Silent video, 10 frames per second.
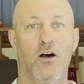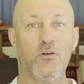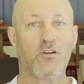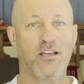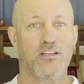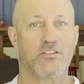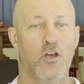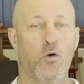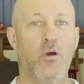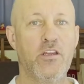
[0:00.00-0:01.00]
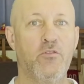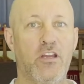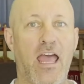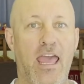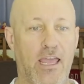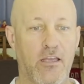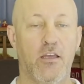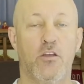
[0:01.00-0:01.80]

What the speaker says: All right, so when you want to hang,